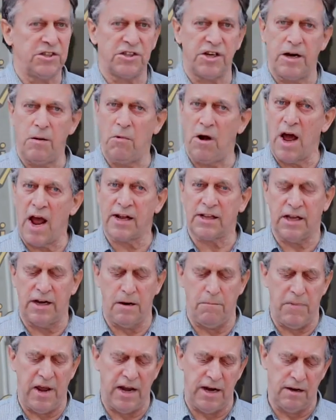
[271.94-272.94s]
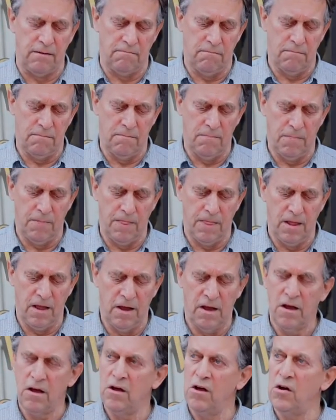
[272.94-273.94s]
seem likely to me.
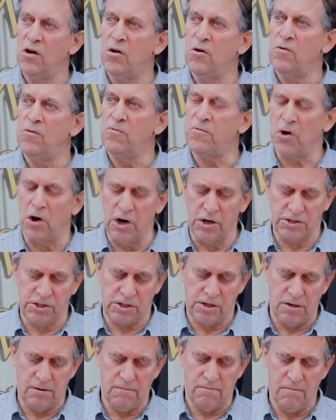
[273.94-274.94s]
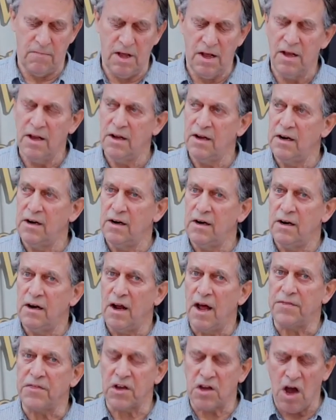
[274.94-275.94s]
First,
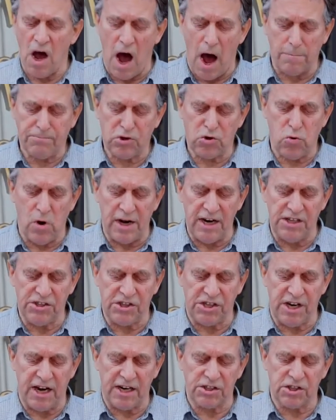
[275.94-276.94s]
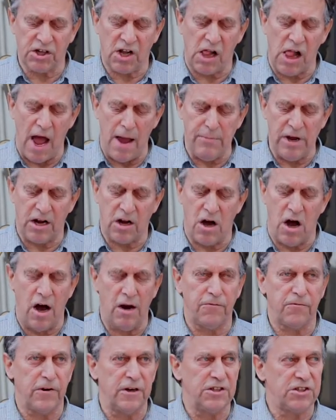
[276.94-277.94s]
at the COP26 climate
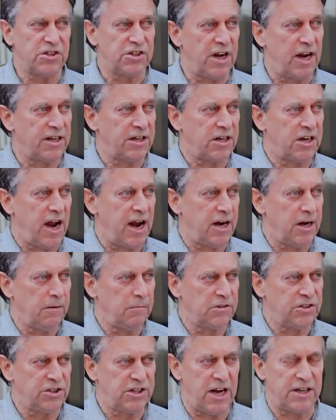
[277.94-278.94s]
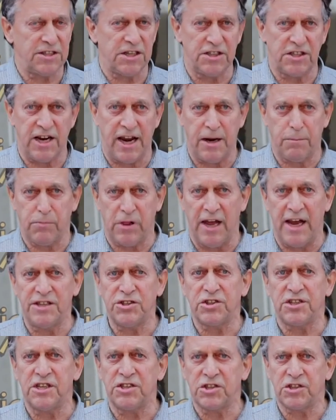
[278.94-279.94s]
conference set, take, set to take
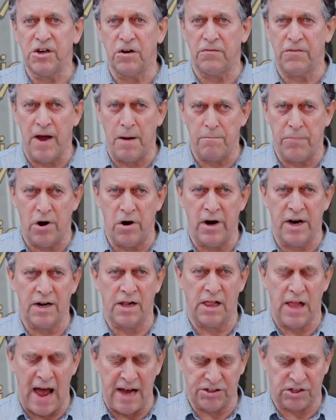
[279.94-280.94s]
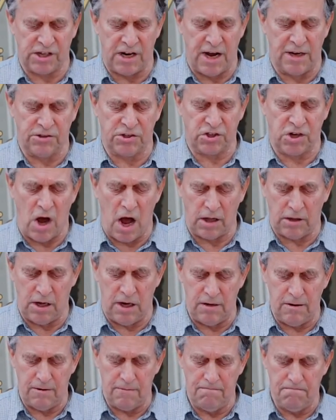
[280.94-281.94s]
place this November in Glasgow,
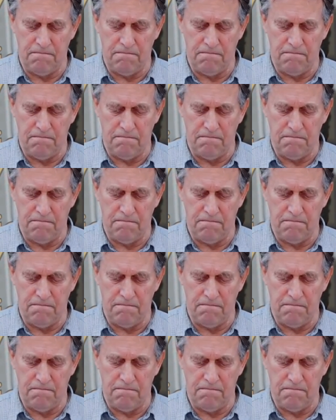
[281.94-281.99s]
Scotland,